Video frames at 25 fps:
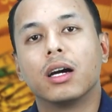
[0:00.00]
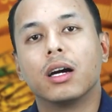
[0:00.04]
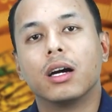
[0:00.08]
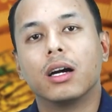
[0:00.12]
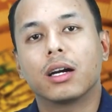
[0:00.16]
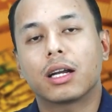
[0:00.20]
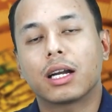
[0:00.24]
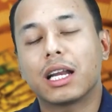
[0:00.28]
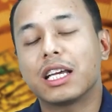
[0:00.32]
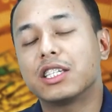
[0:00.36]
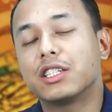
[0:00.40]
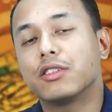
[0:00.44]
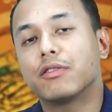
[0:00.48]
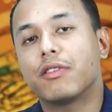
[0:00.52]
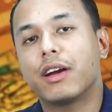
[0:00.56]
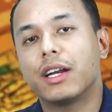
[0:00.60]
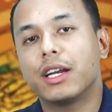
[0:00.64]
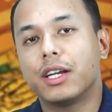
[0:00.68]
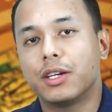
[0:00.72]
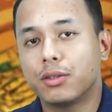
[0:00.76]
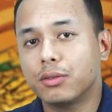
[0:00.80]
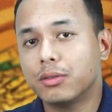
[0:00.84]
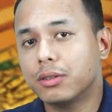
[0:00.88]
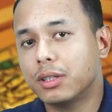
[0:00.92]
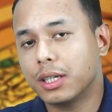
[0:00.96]
classified
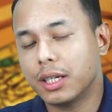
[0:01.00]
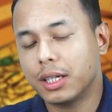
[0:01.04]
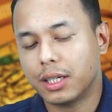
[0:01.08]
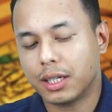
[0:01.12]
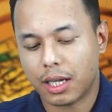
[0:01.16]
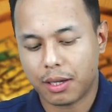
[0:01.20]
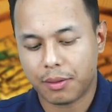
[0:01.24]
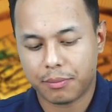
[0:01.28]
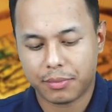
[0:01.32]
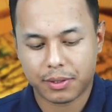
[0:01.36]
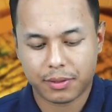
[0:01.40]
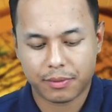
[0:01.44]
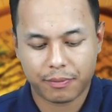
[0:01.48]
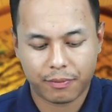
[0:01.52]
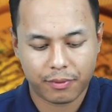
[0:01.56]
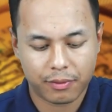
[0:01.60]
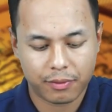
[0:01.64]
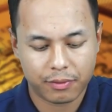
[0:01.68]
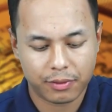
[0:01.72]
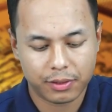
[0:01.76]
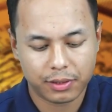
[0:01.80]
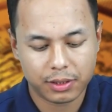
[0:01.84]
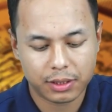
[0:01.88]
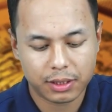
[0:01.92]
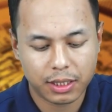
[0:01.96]
into three types.
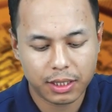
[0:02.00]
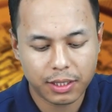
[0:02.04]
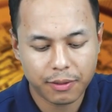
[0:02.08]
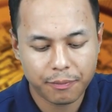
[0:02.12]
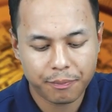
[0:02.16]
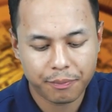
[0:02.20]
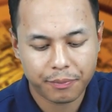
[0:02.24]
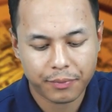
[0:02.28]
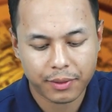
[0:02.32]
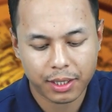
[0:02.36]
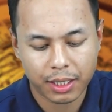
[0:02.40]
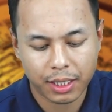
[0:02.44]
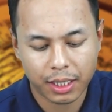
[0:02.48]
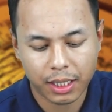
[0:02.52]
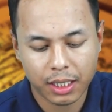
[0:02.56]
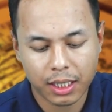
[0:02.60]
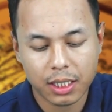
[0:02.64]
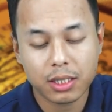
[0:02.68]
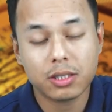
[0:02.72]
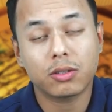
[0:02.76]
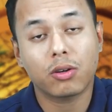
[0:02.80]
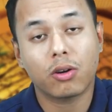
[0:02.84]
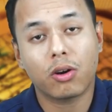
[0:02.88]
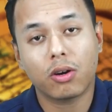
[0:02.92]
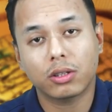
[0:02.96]
Firstly, igneous
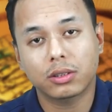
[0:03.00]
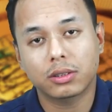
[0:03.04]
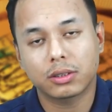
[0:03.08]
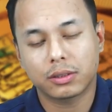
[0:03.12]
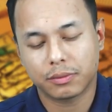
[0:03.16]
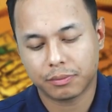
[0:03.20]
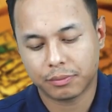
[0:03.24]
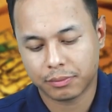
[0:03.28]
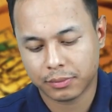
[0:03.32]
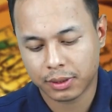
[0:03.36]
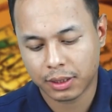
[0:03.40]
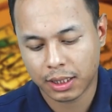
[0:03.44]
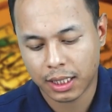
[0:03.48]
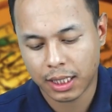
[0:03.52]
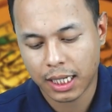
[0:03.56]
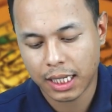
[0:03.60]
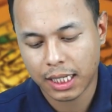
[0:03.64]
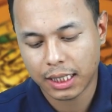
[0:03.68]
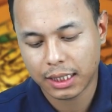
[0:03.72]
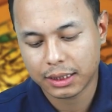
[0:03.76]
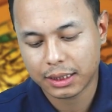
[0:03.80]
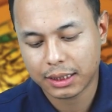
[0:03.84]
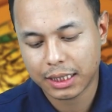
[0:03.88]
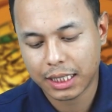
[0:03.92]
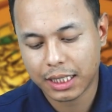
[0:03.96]
rocks,
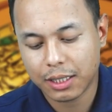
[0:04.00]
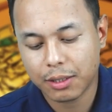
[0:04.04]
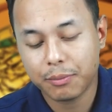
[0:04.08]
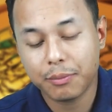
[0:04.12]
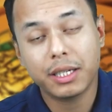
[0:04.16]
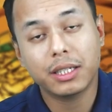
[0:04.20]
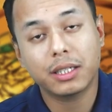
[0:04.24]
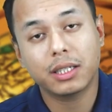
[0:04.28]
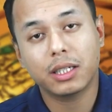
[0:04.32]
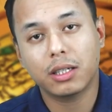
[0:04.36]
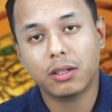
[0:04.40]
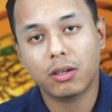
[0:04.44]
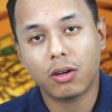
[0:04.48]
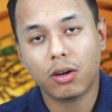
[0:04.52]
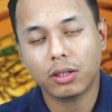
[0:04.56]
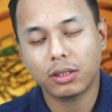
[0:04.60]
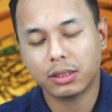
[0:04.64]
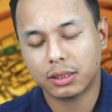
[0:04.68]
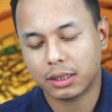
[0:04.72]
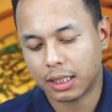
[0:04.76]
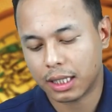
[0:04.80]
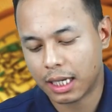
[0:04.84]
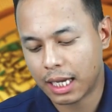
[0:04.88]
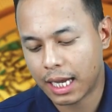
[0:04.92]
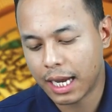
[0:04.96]
sedimentary rocks
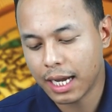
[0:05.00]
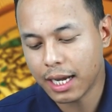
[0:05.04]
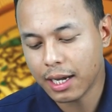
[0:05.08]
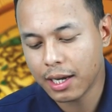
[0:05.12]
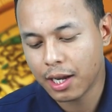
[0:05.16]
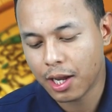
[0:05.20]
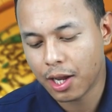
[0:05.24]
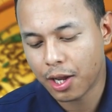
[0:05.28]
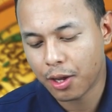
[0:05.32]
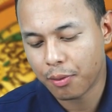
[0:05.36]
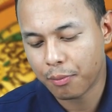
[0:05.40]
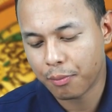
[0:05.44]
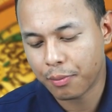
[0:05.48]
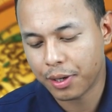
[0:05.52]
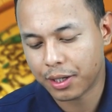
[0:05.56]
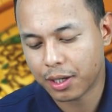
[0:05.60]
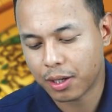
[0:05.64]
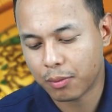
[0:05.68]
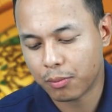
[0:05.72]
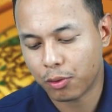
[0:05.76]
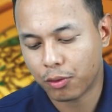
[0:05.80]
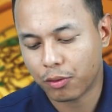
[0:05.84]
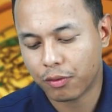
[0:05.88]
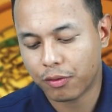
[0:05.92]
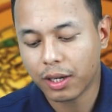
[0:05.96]
and
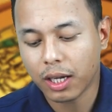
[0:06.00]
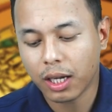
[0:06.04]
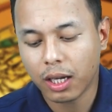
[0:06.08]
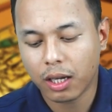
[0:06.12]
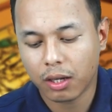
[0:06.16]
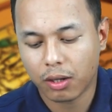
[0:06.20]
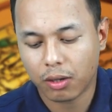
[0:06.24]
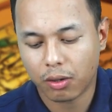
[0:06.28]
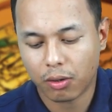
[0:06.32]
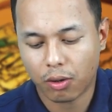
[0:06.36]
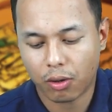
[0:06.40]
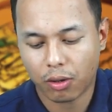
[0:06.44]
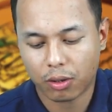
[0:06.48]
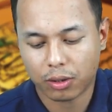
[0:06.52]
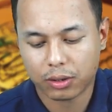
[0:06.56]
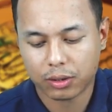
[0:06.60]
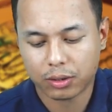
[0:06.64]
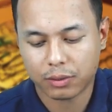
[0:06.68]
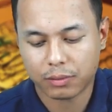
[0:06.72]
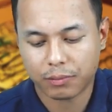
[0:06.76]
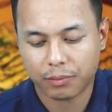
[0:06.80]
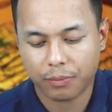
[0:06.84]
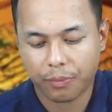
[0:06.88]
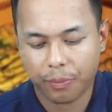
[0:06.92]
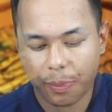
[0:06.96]
metamorphic rocks.
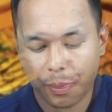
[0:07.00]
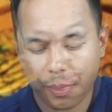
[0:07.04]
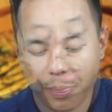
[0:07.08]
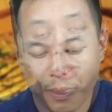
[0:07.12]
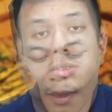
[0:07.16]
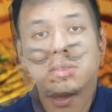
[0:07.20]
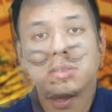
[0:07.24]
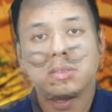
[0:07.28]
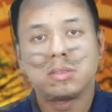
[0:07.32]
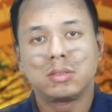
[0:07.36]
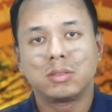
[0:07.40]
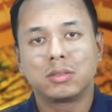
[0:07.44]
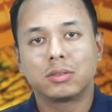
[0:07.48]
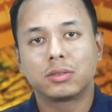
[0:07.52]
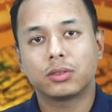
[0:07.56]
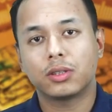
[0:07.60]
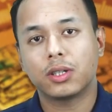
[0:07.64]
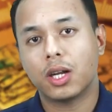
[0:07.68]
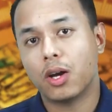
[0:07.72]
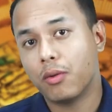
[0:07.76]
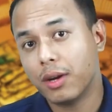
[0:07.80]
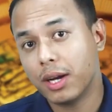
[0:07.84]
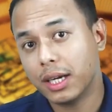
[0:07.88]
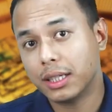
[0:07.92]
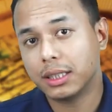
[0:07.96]
So now
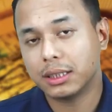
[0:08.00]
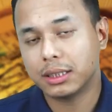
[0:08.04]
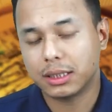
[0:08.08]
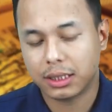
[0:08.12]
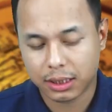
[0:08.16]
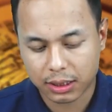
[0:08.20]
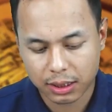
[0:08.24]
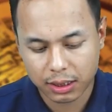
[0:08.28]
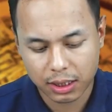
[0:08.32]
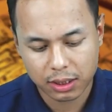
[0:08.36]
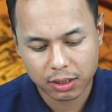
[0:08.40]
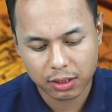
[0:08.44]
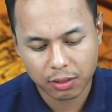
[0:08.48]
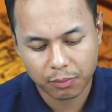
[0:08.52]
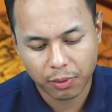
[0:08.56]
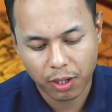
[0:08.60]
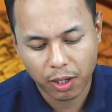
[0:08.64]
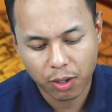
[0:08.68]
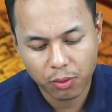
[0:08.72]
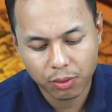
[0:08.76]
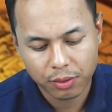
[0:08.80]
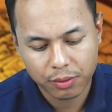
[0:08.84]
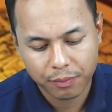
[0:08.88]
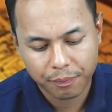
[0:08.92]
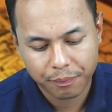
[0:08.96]
let us discuss about
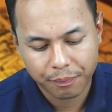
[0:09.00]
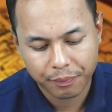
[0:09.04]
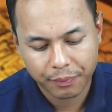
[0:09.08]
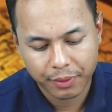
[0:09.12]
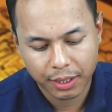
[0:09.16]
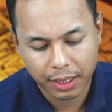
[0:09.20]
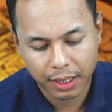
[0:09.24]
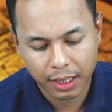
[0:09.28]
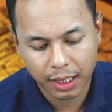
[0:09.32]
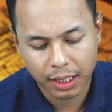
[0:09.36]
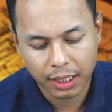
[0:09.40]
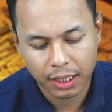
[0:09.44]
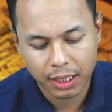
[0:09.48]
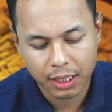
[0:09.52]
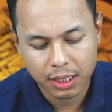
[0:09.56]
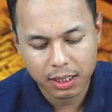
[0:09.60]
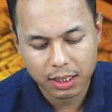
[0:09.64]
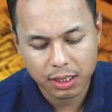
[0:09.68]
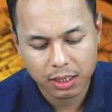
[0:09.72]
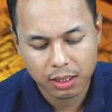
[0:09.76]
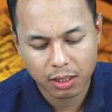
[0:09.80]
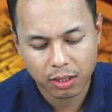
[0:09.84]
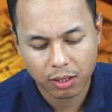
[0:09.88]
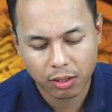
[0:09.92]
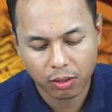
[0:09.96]
igneous
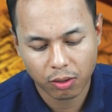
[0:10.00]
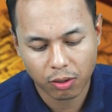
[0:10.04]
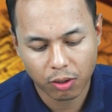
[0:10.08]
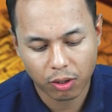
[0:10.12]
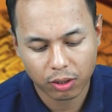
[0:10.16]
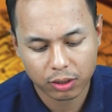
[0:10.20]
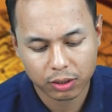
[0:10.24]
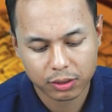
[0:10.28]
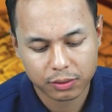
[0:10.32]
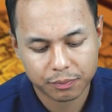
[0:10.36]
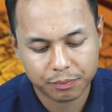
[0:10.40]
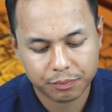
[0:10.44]
rocks.